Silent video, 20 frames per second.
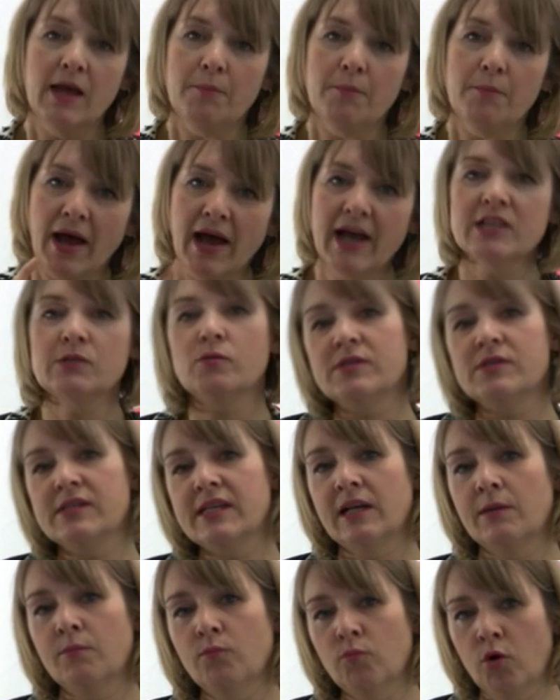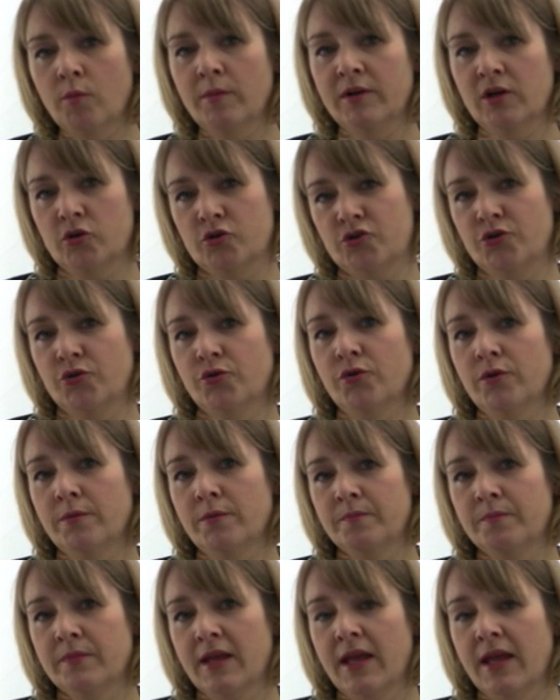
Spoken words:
but as we'll see in a moment or two,